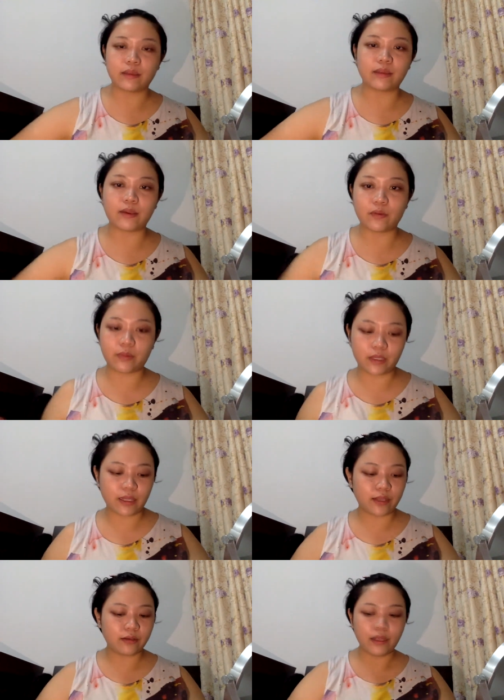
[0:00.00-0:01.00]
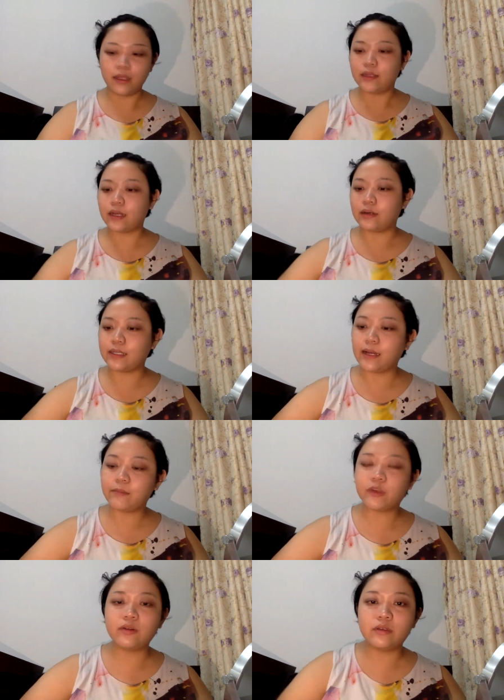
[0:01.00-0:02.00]
That will be done. Now
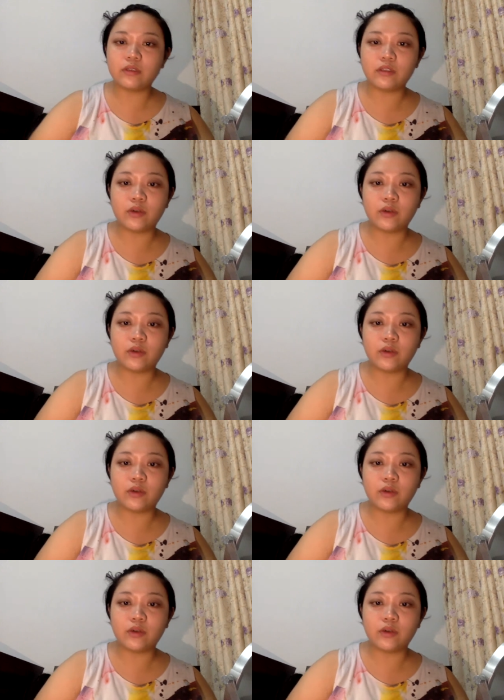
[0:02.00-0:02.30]
I'm going to